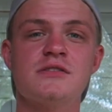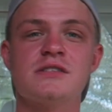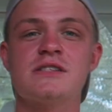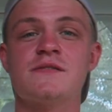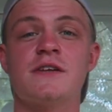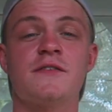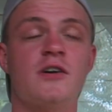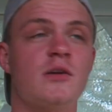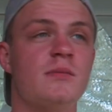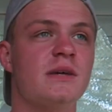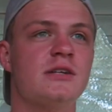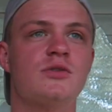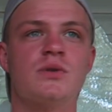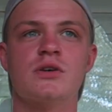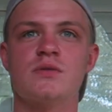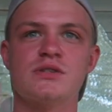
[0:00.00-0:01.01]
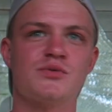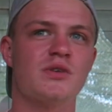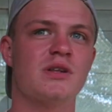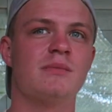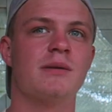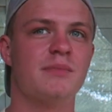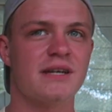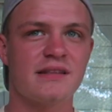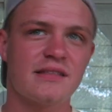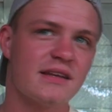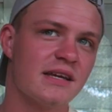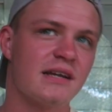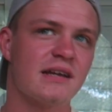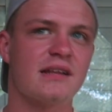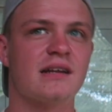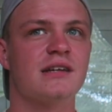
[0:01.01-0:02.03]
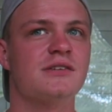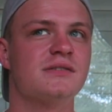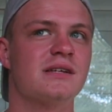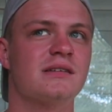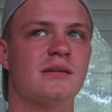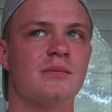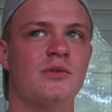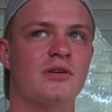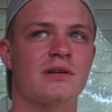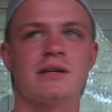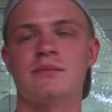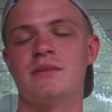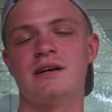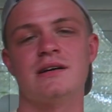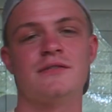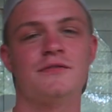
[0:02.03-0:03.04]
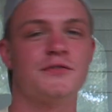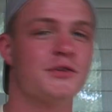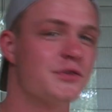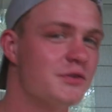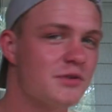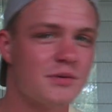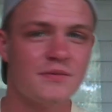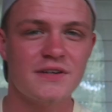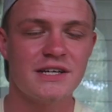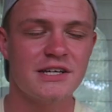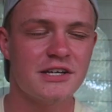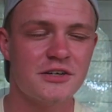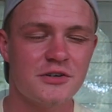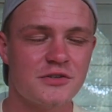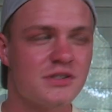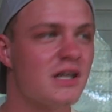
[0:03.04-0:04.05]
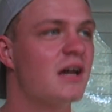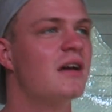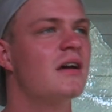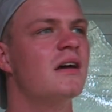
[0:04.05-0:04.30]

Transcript: stuff that followed me. Twitter was really my big thing, and I used that to market my few YouTube videos,